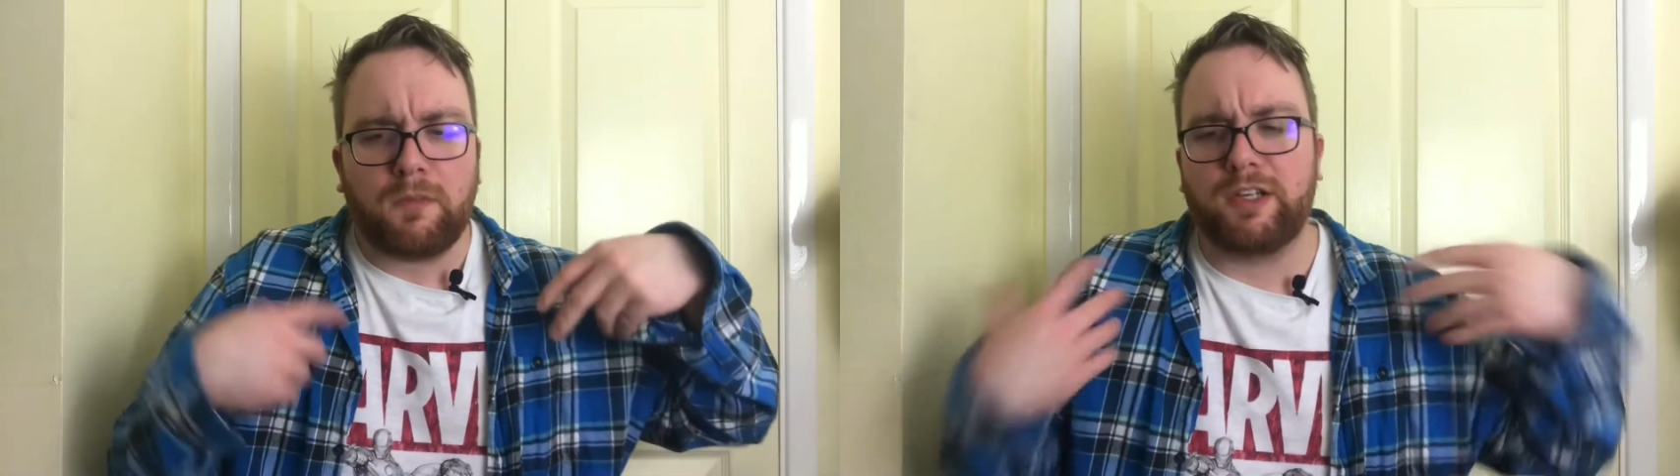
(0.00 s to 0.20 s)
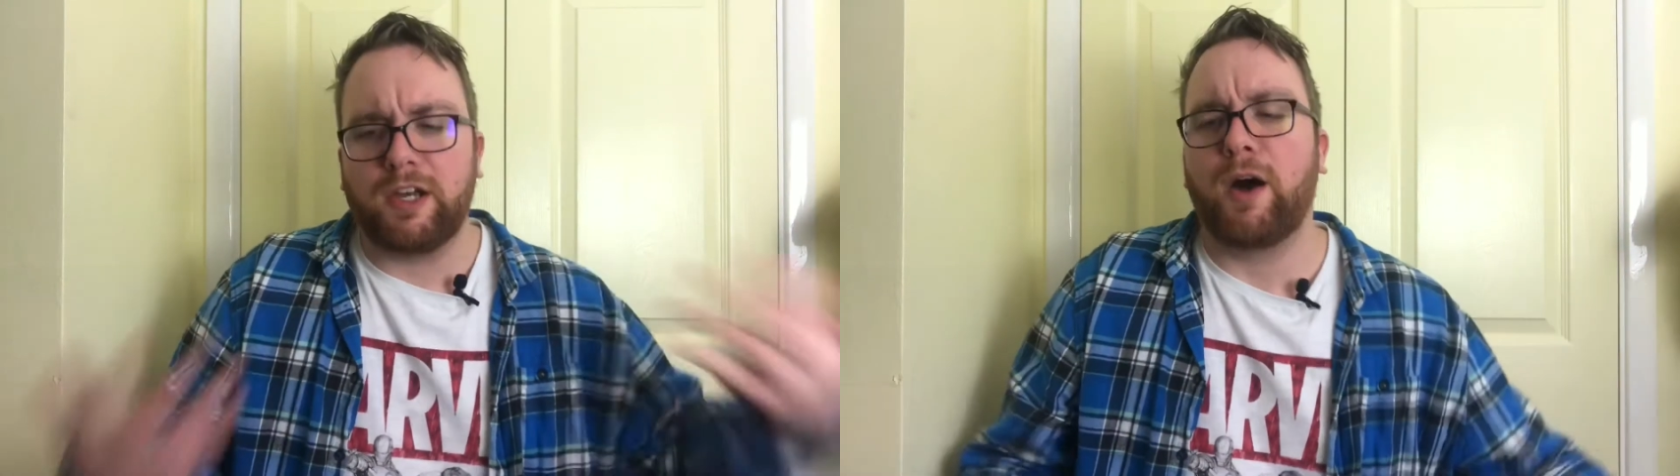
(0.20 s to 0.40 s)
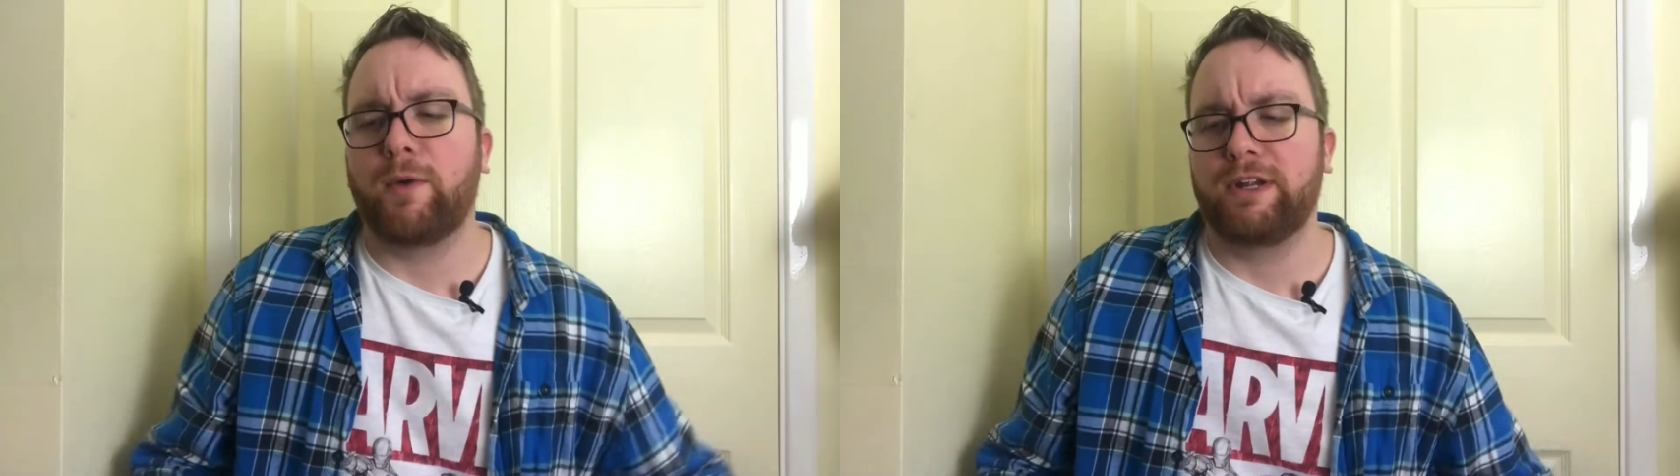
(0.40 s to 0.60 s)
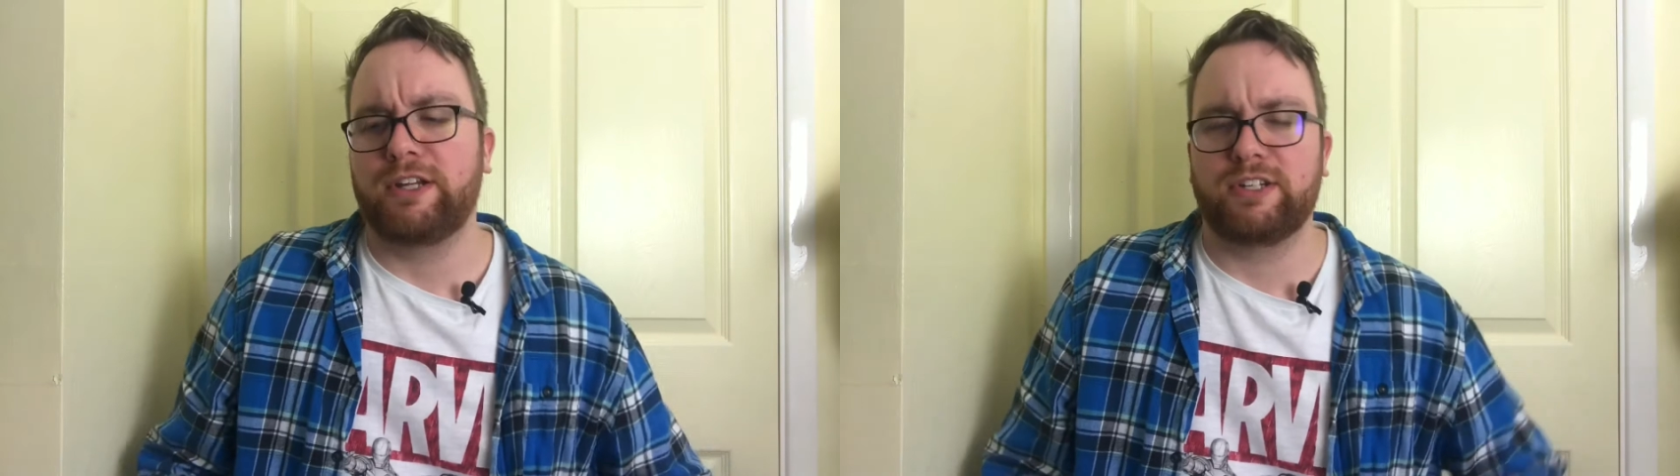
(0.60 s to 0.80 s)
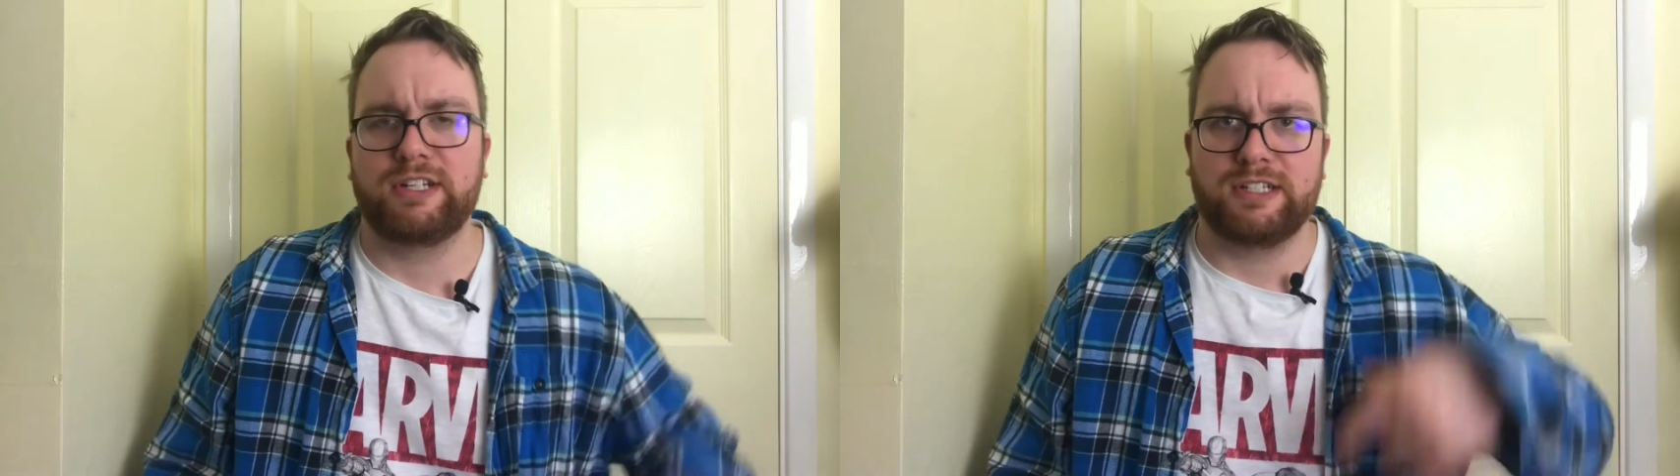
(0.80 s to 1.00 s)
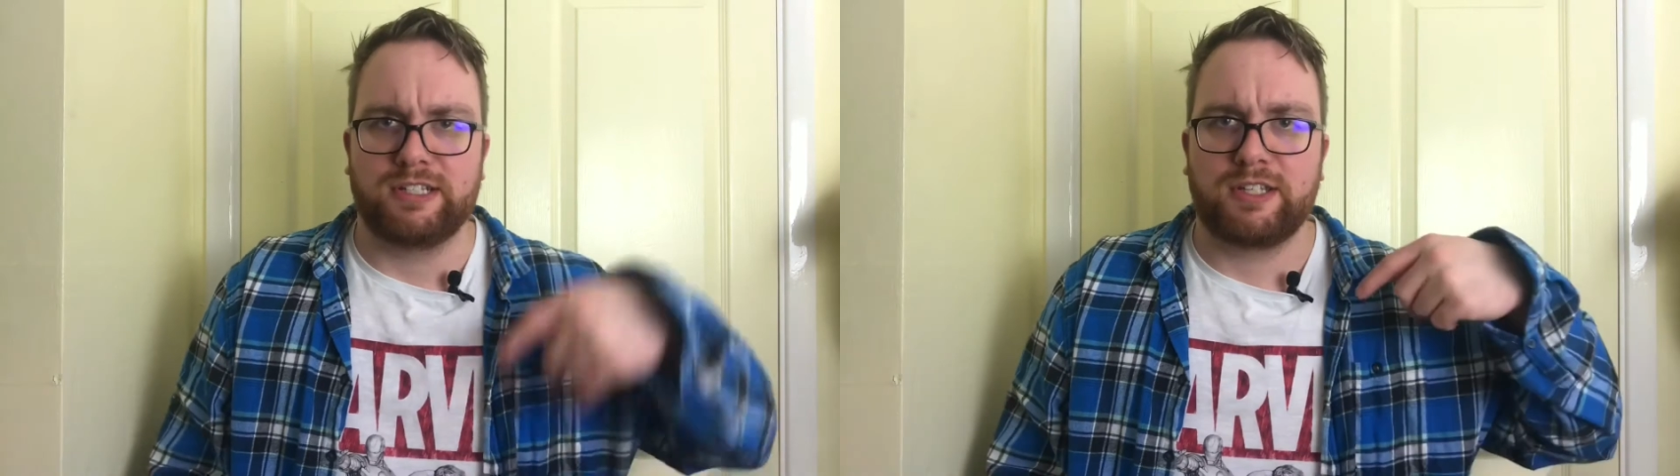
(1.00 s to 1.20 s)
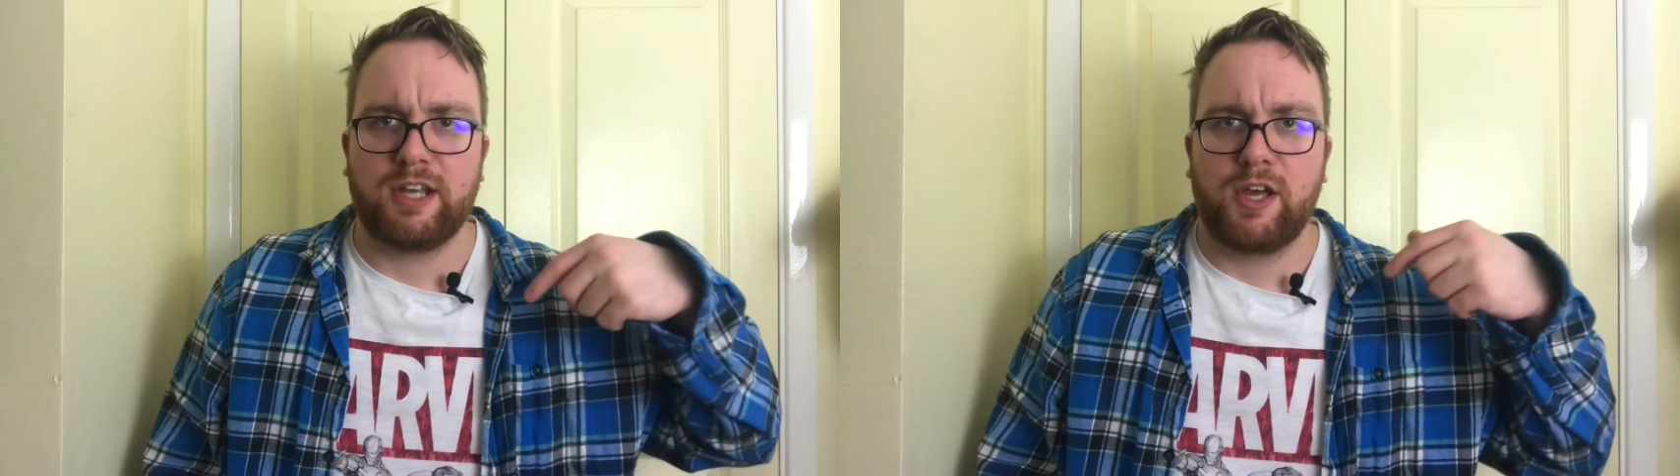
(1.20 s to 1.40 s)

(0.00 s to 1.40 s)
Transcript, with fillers: courage and his,